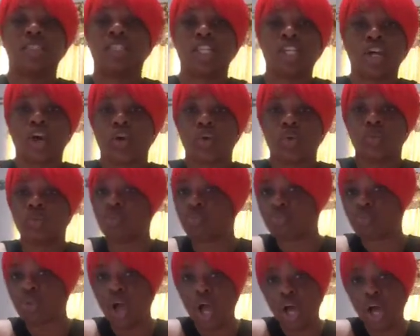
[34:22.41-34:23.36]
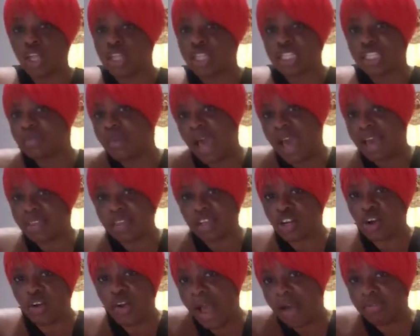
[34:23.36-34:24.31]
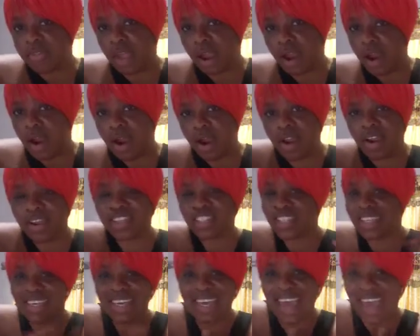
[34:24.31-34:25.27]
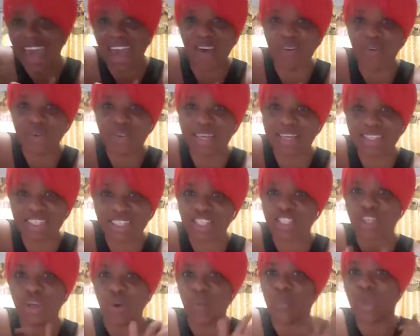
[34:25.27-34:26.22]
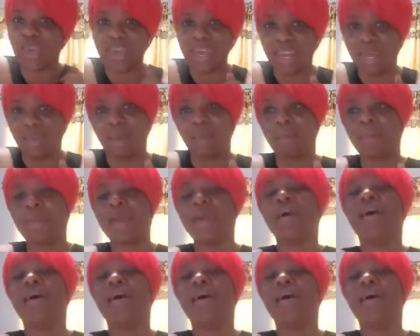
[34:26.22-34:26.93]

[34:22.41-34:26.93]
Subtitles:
all this bag that are out there to get. We can just go get them.